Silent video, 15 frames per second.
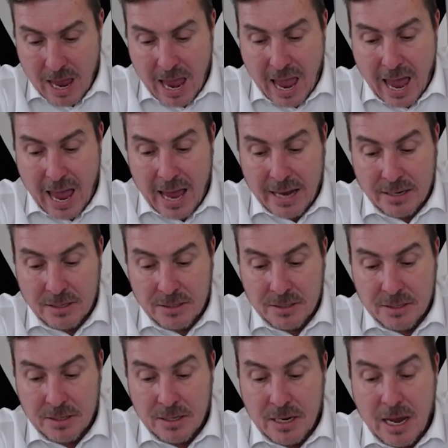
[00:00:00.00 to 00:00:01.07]
and
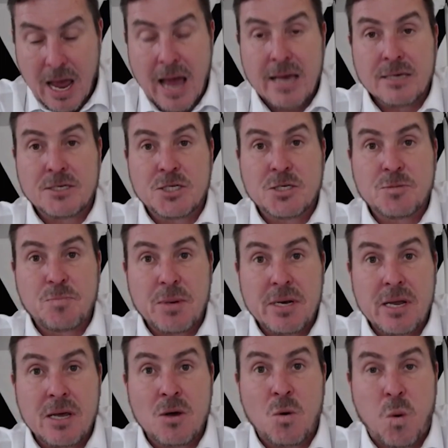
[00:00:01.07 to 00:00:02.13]
a
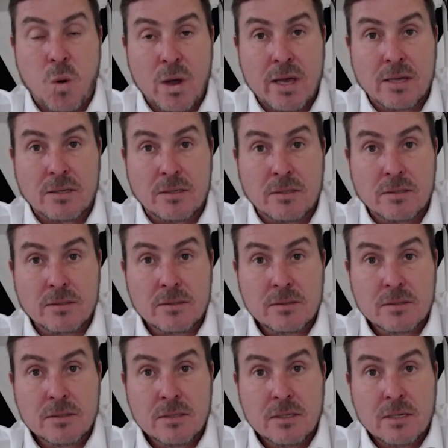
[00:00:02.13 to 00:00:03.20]
spinning wheel.
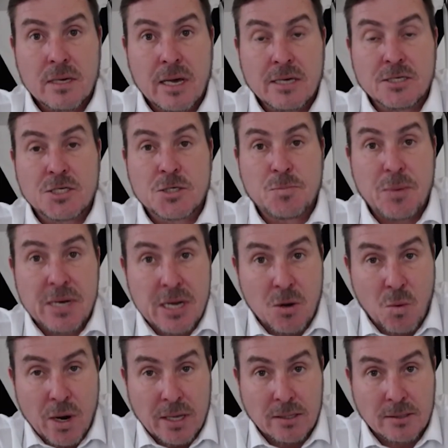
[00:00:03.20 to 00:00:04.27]
A
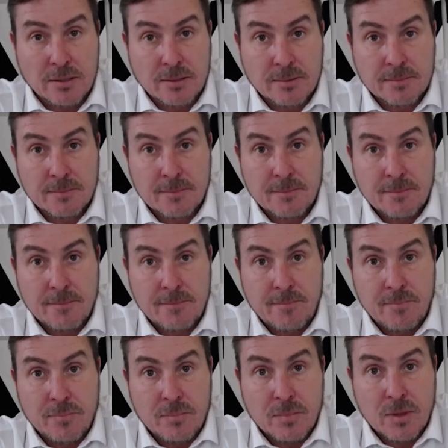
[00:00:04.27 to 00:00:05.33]
spinning wheel.
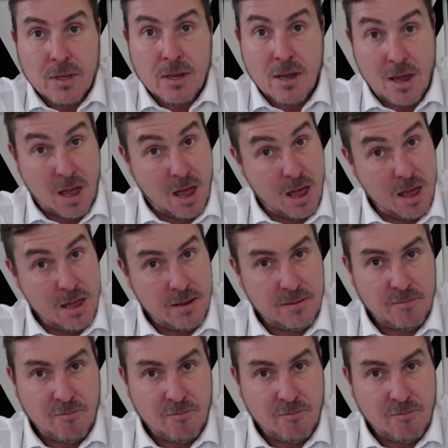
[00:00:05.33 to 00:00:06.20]
Huh?